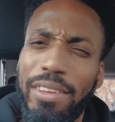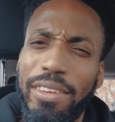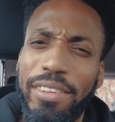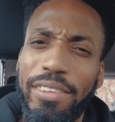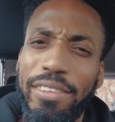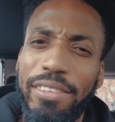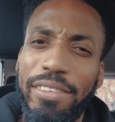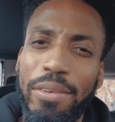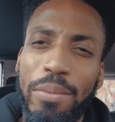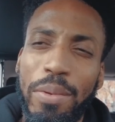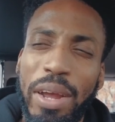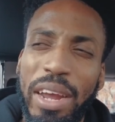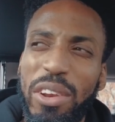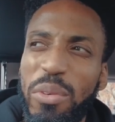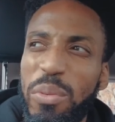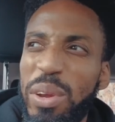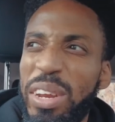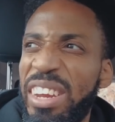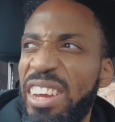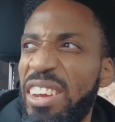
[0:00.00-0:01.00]
So why do
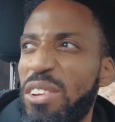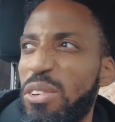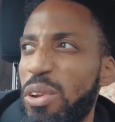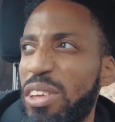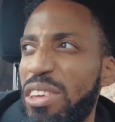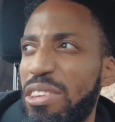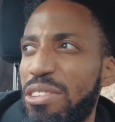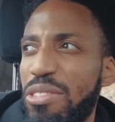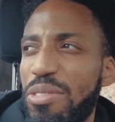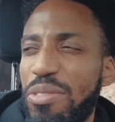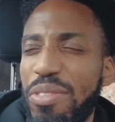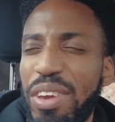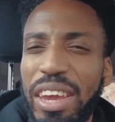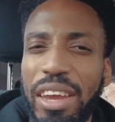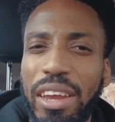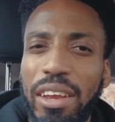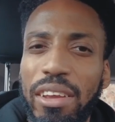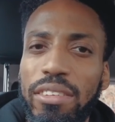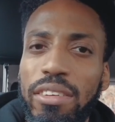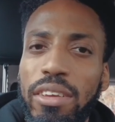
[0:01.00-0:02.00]
we need all these
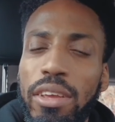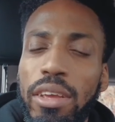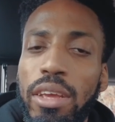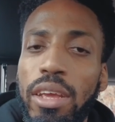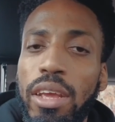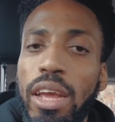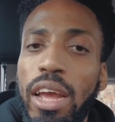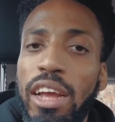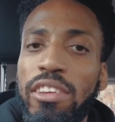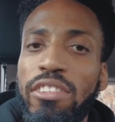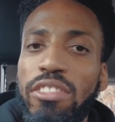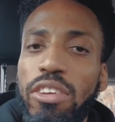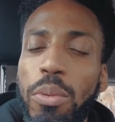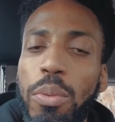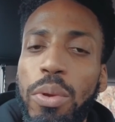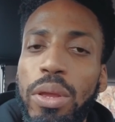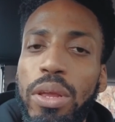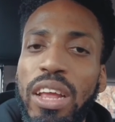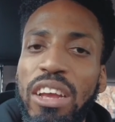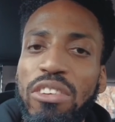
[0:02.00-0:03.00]
things? And
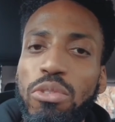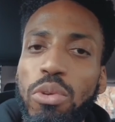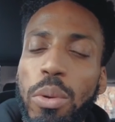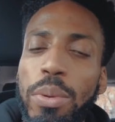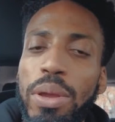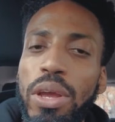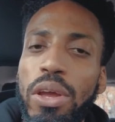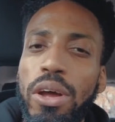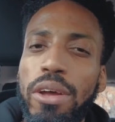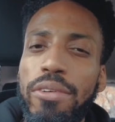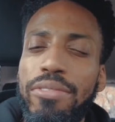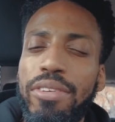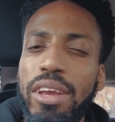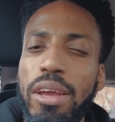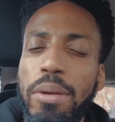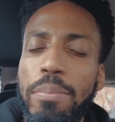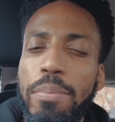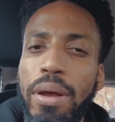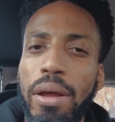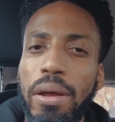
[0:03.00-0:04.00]
so that's what we got to think
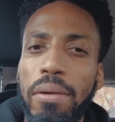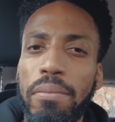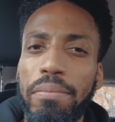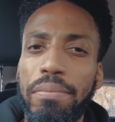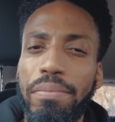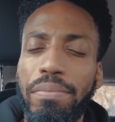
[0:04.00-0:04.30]
about.